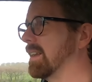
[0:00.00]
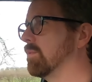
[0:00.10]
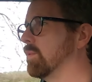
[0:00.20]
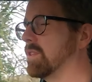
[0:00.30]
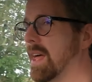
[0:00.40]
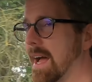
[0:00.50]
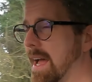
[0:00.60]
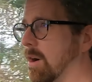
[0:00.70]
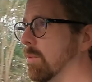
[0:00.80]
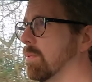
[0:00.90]
Would that
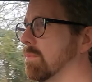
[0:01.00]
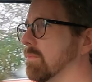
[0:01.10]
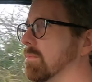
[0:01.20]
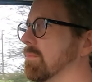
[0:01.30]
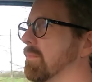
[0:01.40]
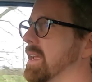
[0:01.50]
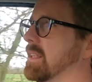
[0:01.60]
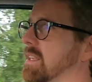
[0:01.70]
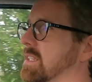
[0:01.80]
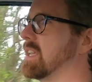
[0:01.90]
help
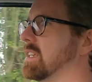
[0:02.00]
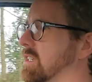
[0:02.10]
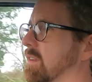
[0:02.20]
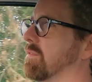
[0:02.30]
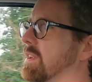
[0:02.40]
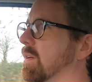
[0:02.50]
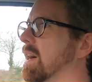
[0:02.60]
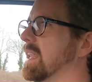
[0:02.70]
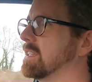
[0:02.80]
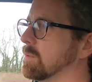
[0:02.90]
make this gear shift feel
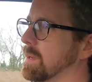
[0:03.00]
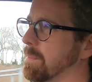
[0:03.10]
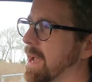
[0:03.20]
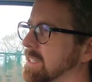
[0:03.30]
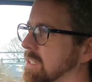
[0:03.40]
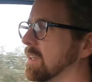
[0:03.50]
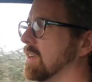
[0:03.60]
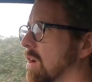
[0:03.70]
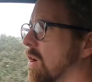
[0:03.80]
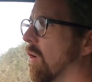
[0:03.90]
a little bit better?
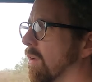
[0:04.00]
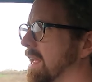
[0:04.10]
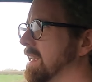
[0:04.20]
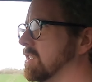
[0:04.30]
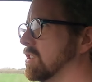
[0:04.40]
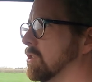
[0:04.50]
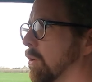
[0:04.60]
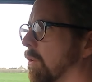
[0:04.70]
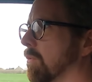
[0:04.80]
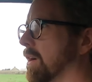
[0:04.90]
Or at least
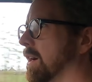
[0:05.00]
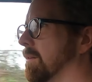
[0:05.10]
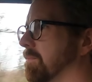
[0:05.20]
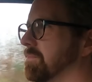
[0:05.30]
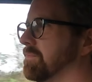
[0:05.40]
sort the